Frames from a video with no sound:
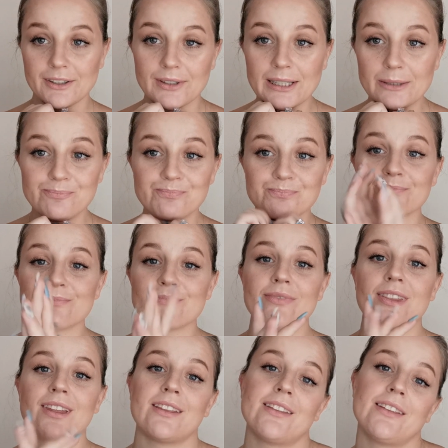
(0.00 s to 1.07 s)
Well,
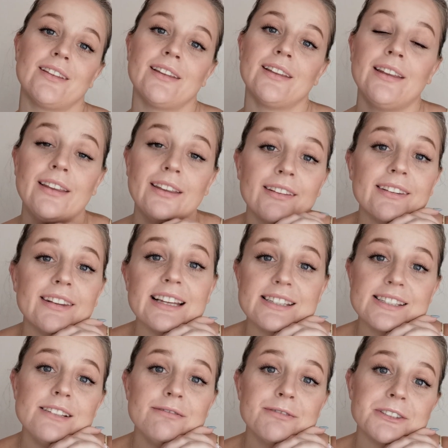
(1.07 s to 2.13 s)

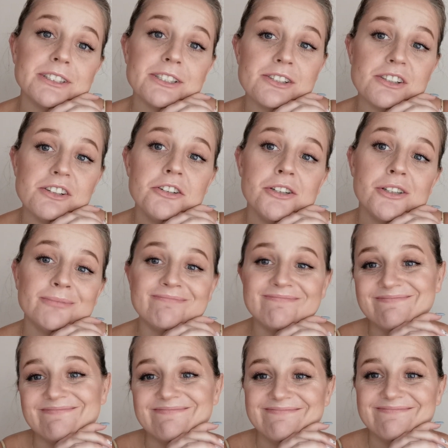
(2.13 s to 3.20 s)
that's it for this look.
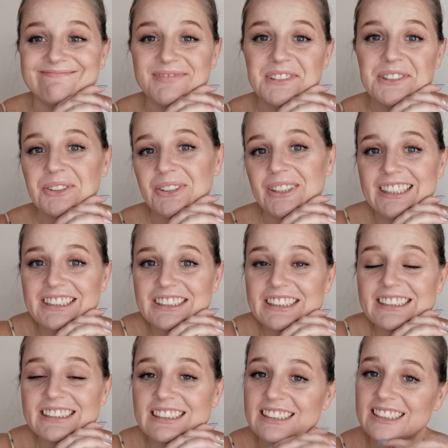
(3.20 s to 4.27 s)
Quick and
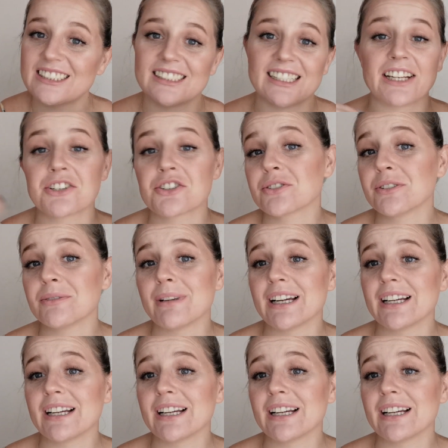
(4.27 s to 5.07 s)
easy natural